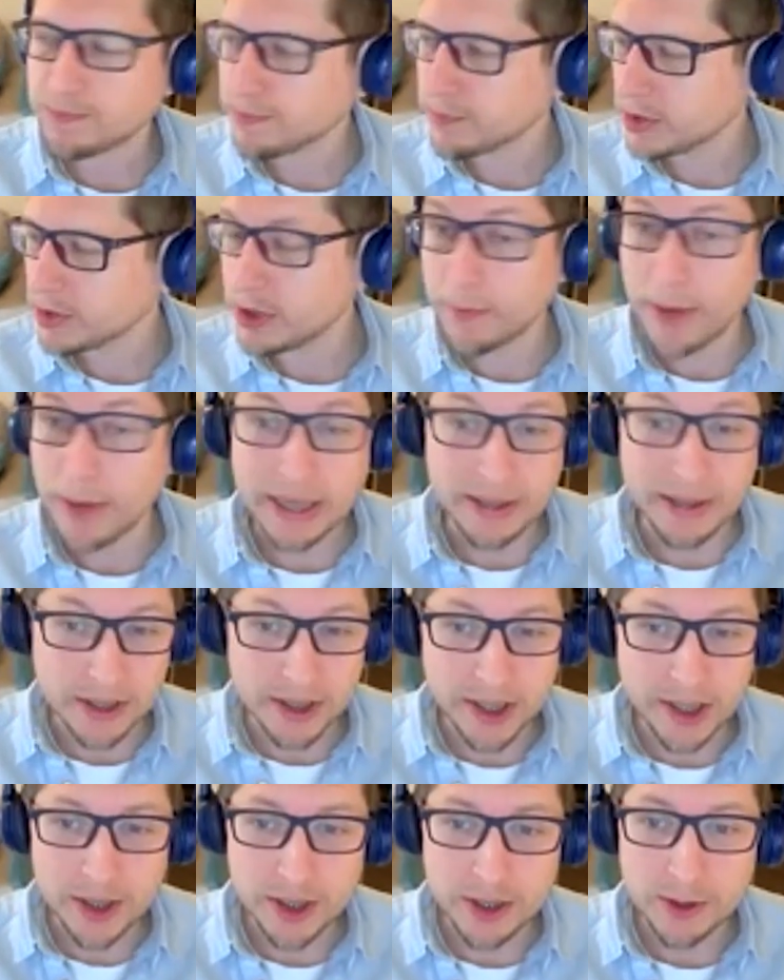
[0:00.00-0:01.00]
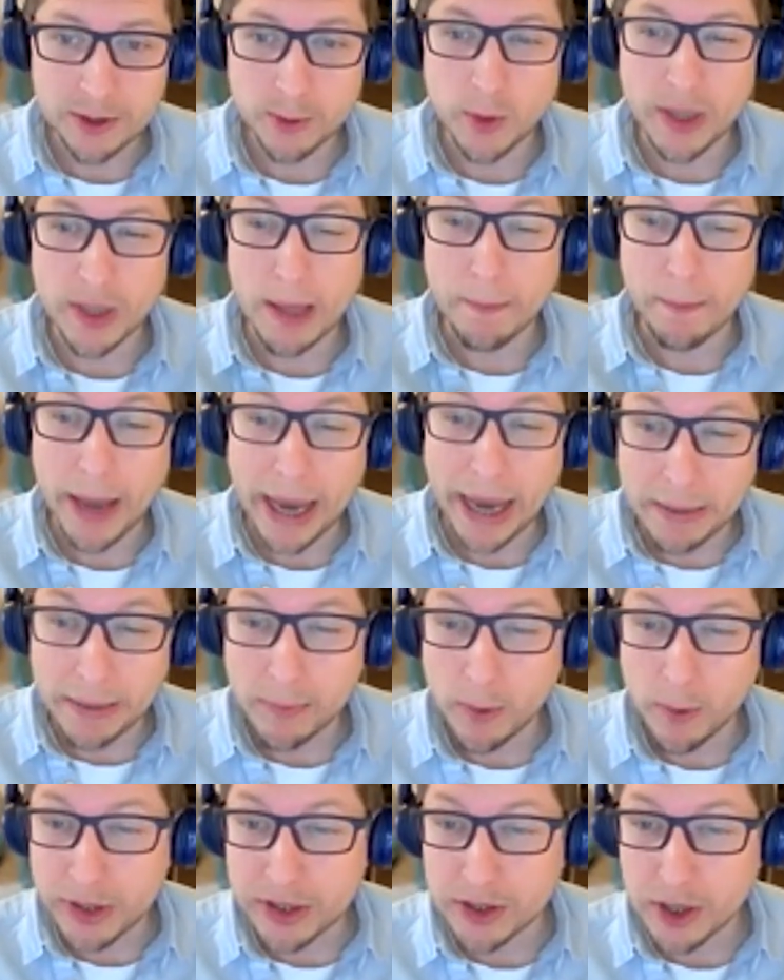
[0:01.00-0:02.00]
to make decisions, what their pain
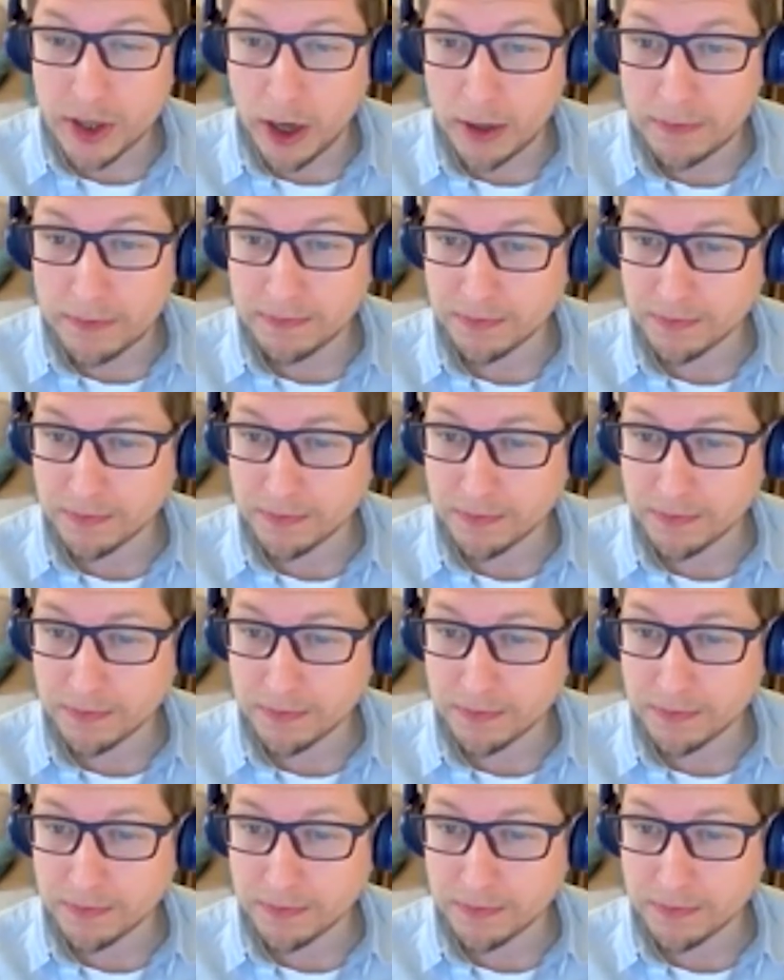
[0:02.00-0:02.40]
points are,